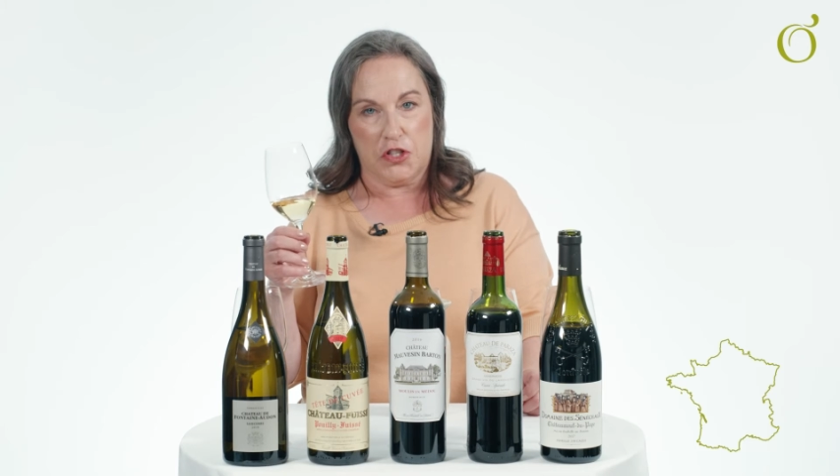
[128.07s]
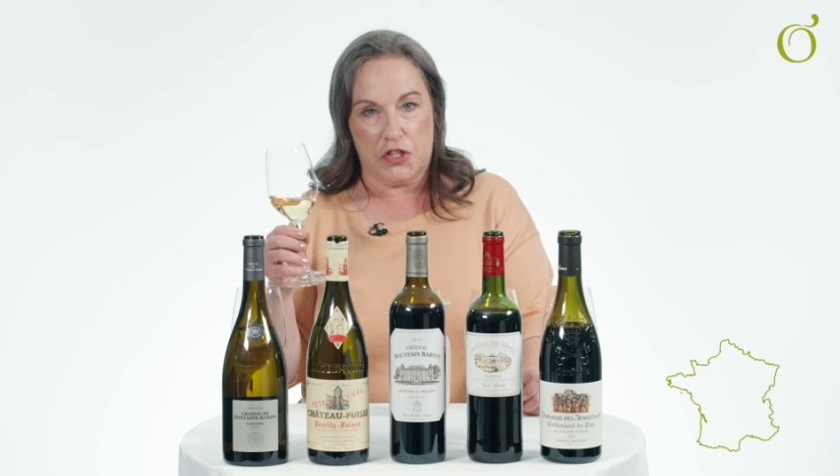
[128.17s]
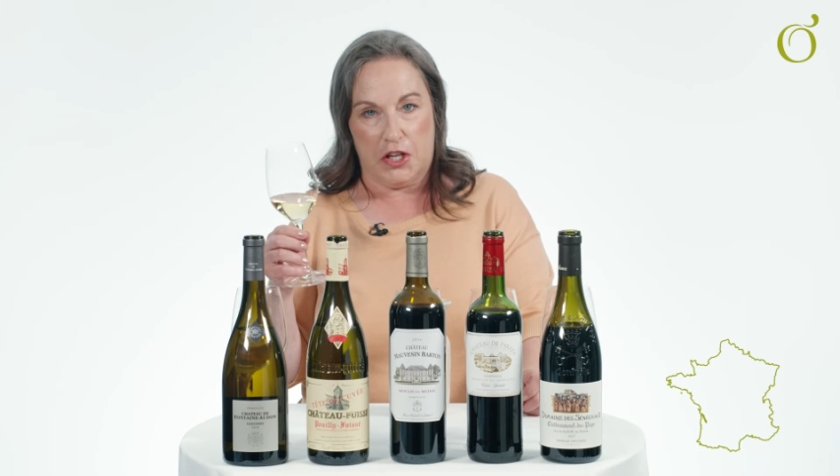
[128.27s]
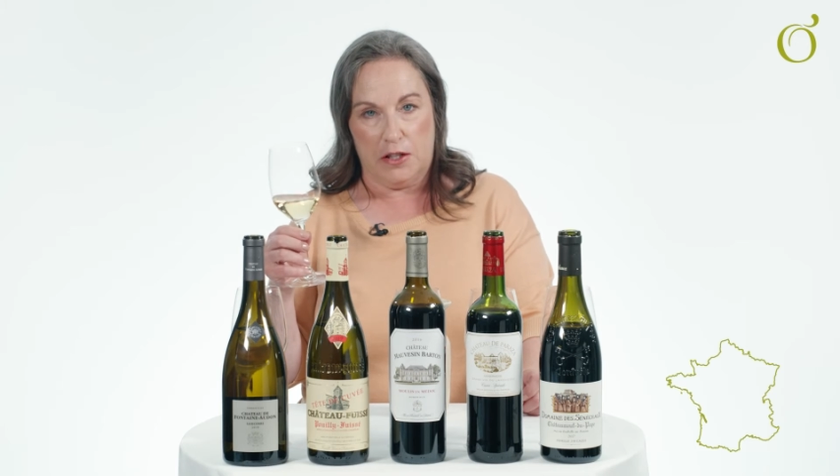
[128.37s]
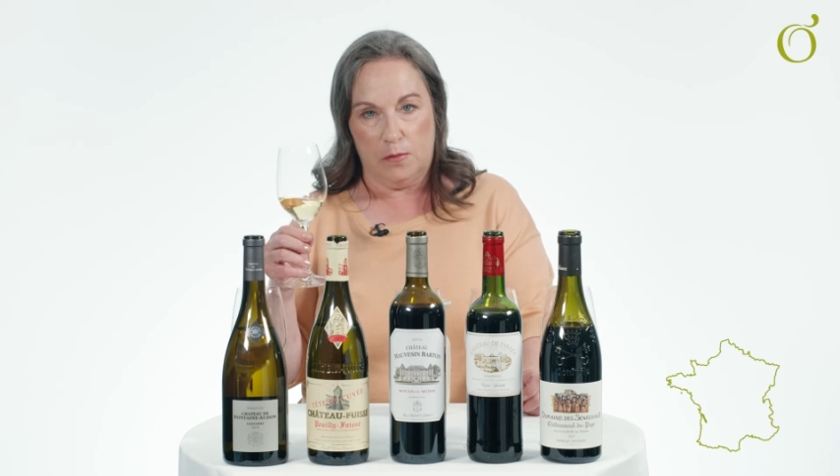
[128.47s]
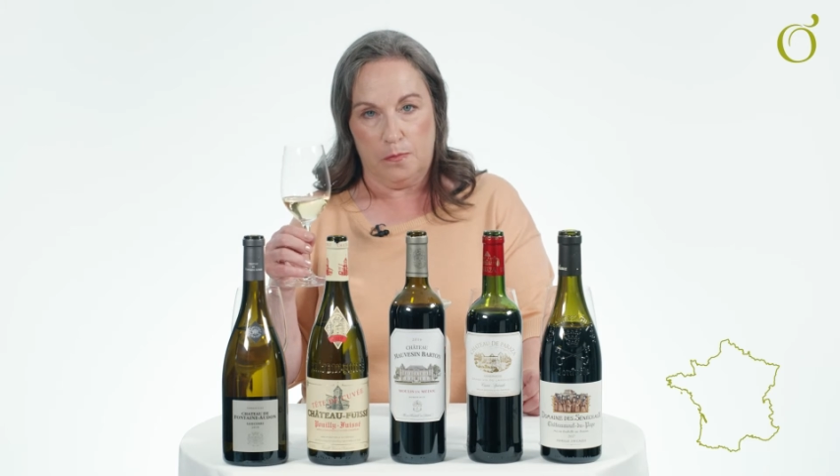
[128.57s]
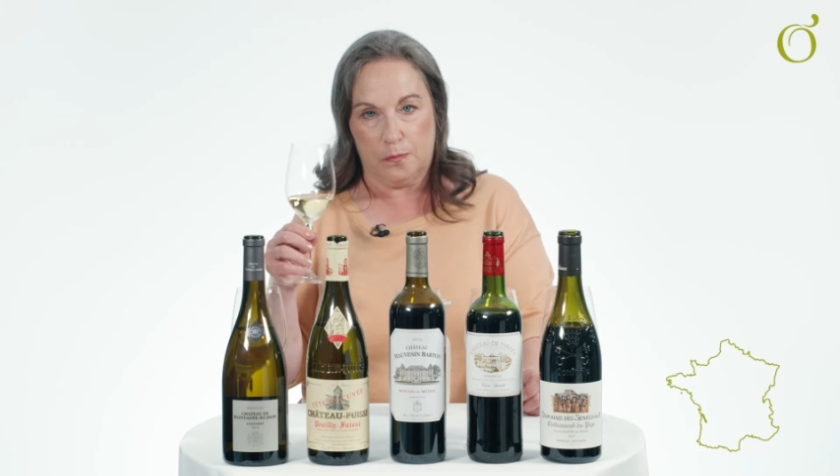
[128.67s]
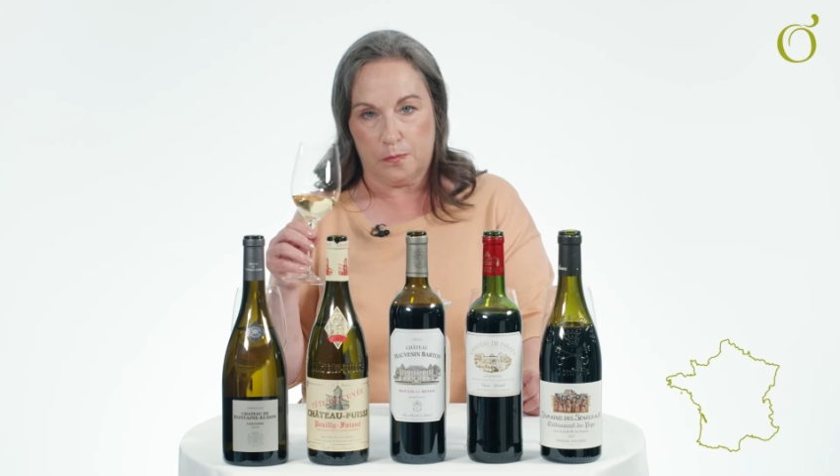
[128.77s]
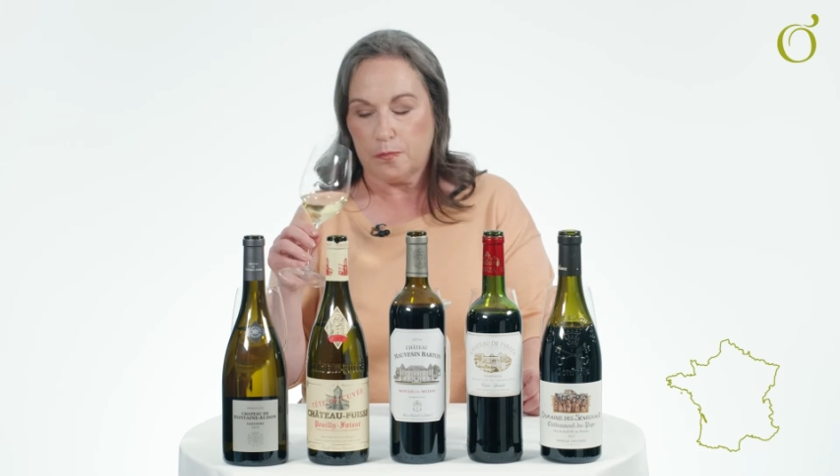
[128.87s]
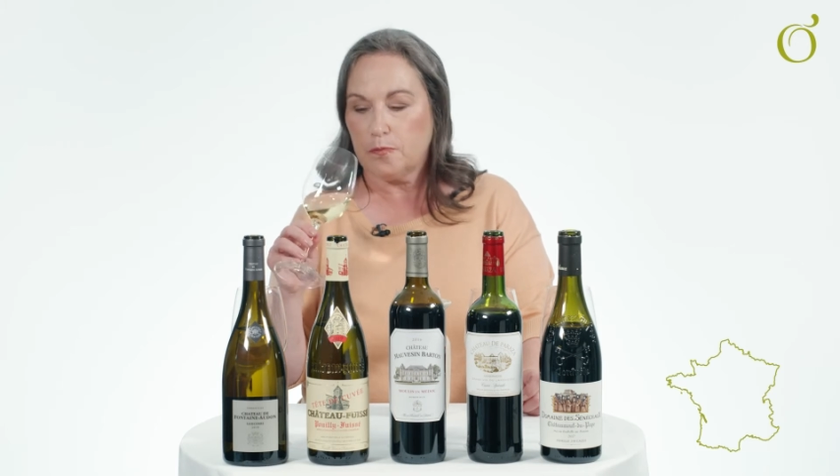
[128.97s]
style.
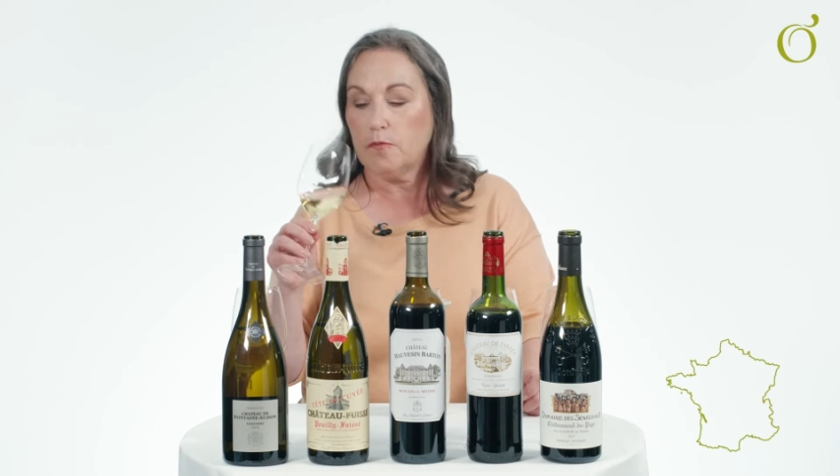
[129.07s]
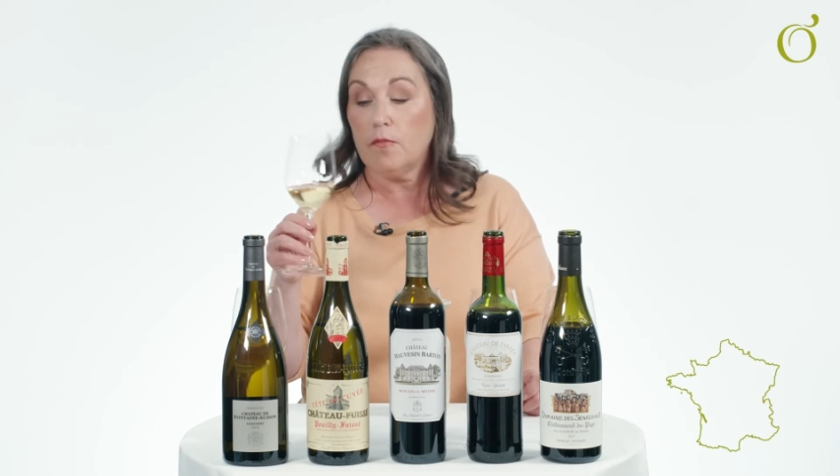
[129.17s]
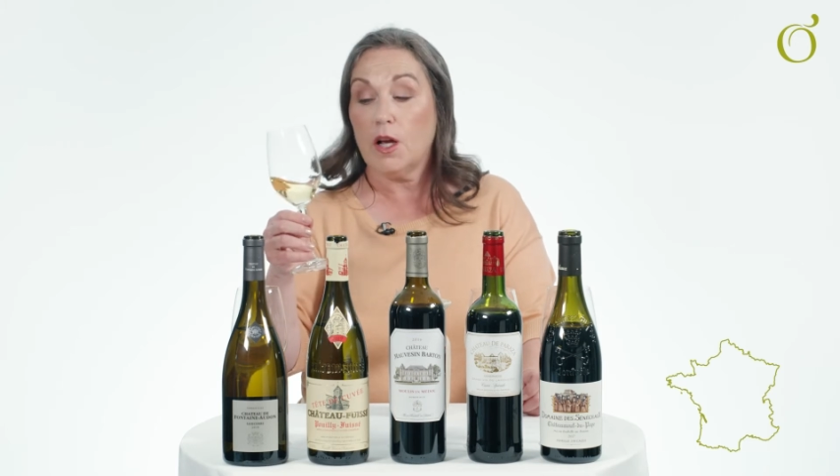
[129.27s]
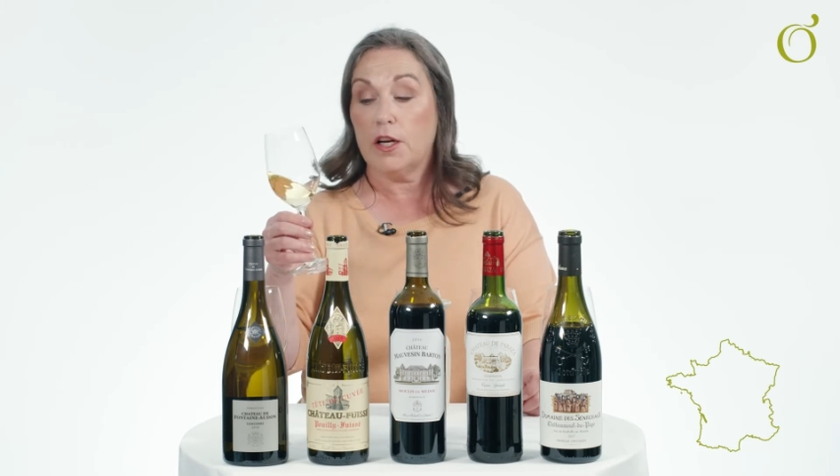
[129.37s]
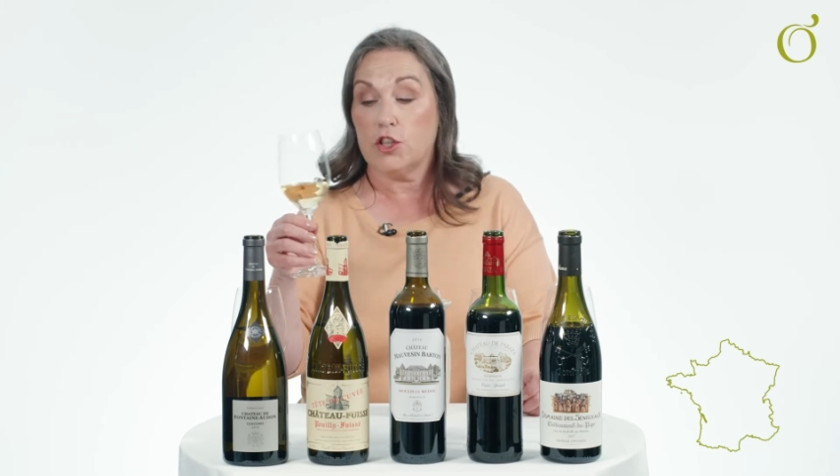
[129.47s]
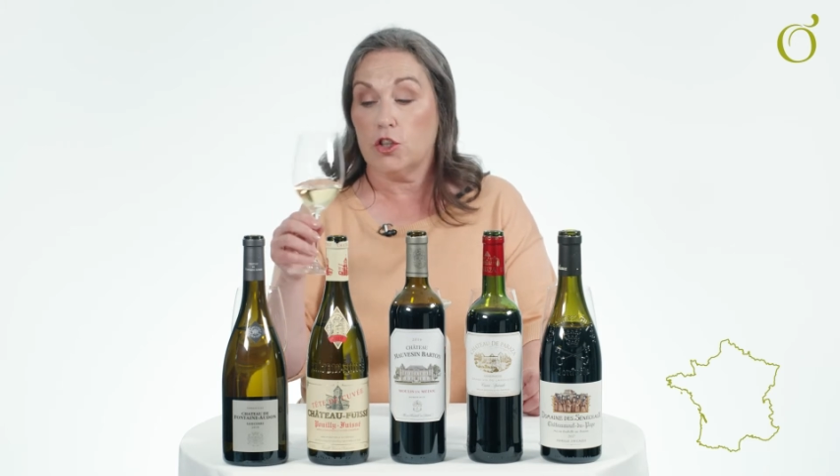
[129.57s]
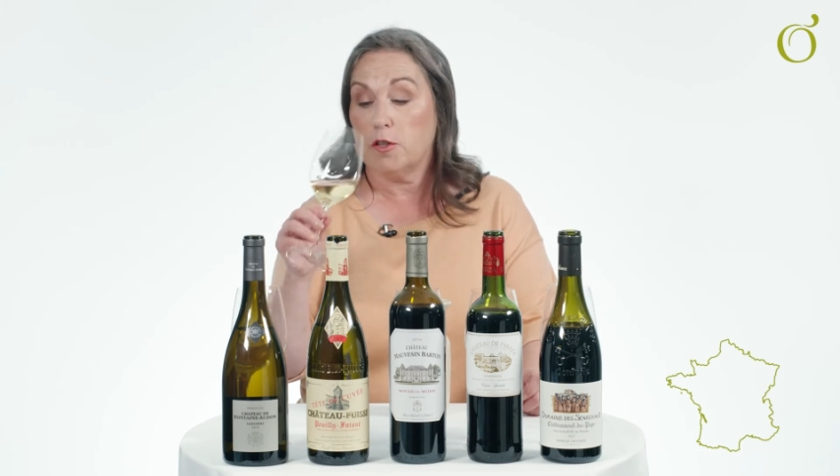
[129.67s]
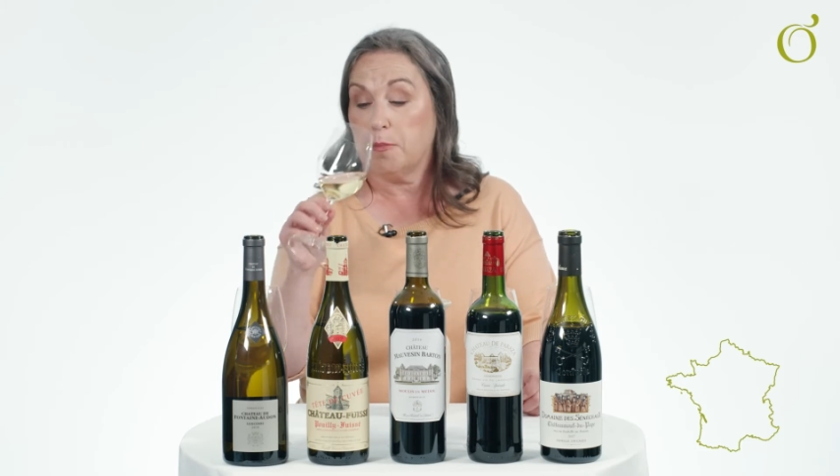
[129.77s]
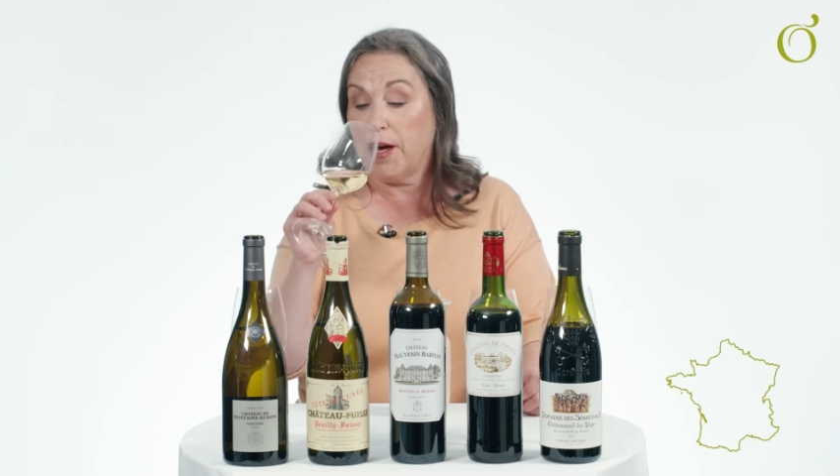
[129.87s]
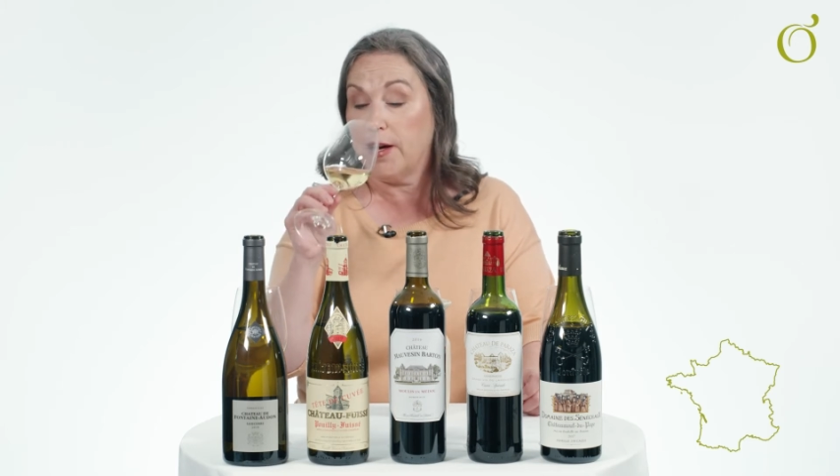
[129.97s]
And on
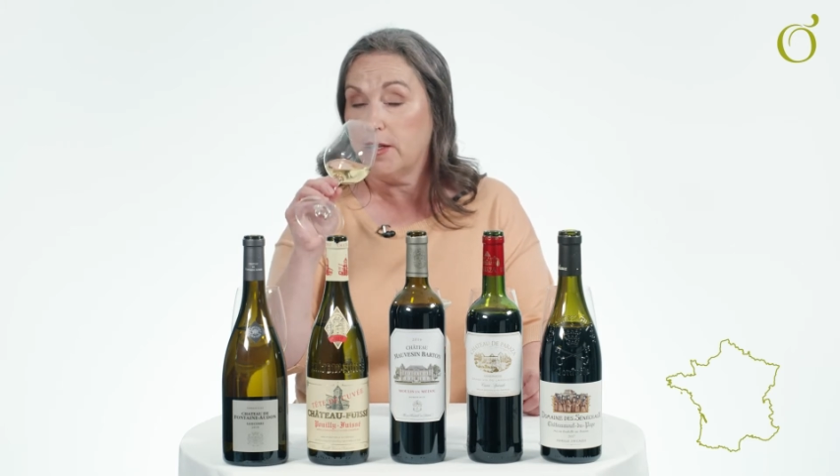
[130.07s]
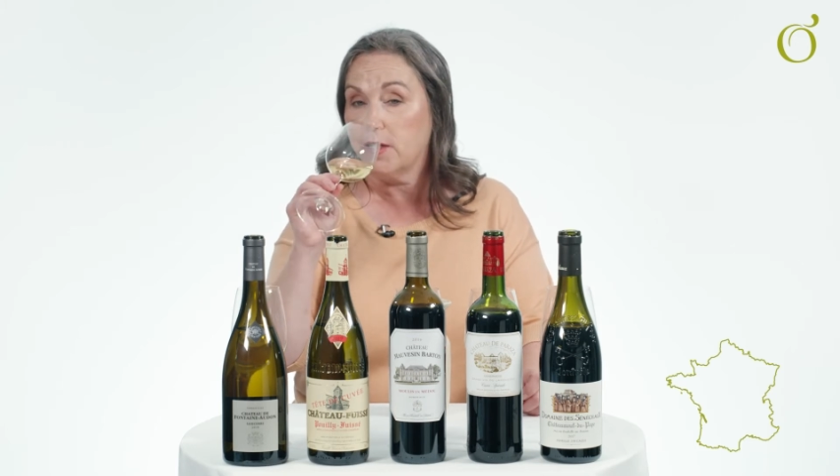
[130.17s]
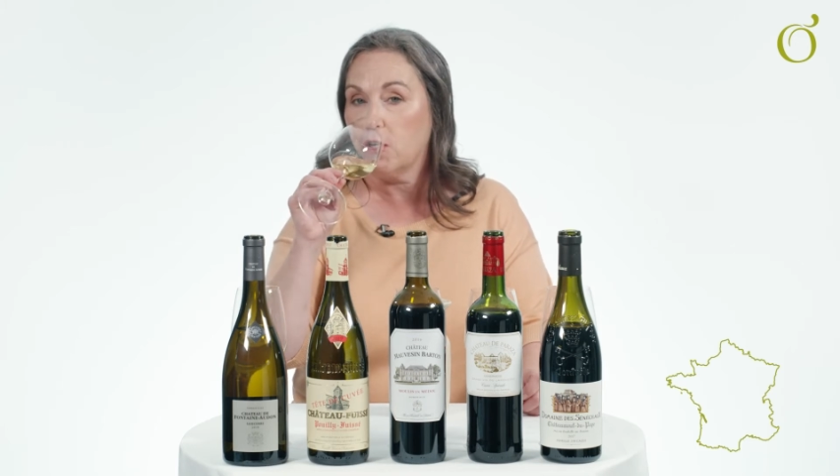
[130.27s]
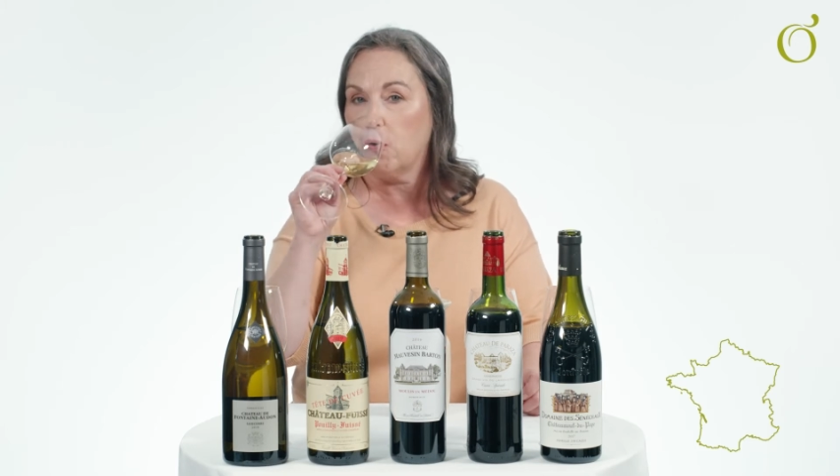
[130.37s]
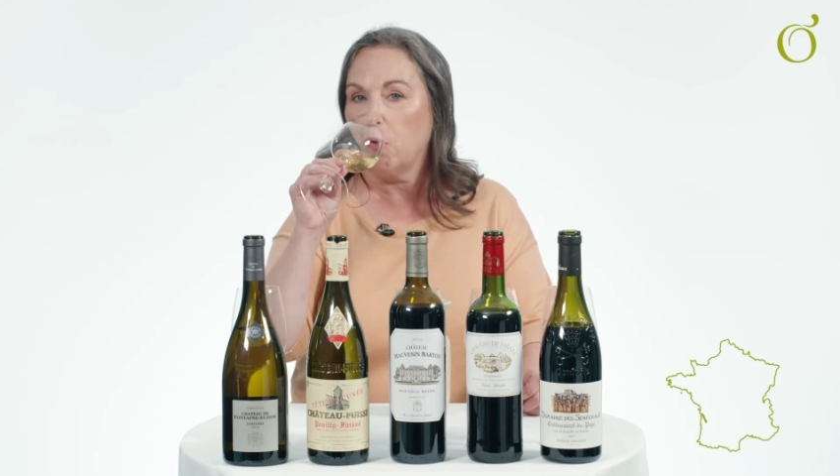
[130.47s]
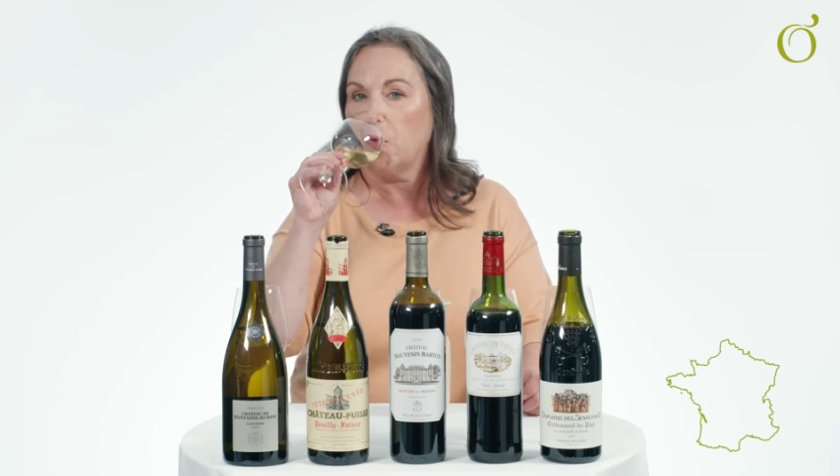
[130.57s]
the palate,